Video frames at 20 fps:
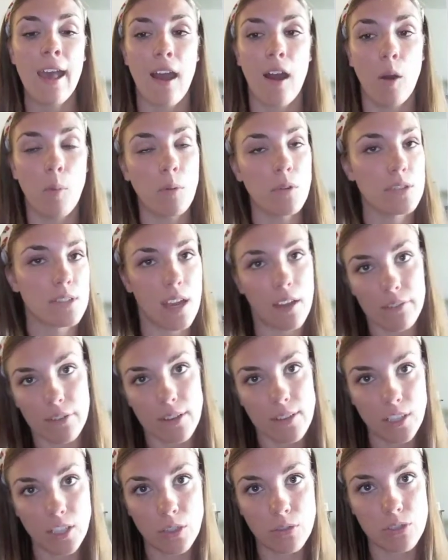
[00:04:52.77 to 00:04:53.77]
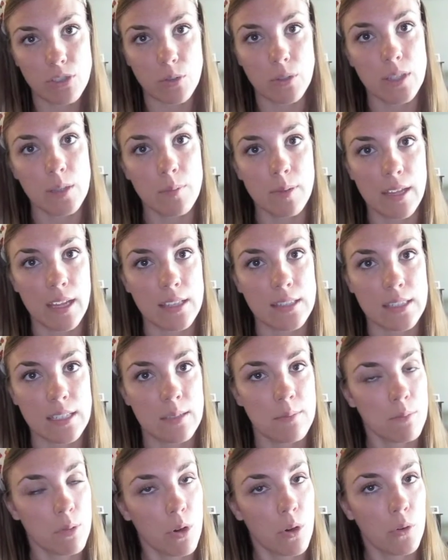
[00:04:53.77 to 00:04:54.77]
Almost everything you do in the
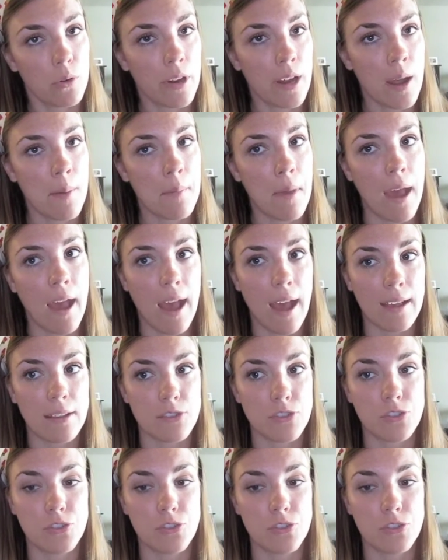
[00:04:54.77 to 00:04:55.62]
BSN program has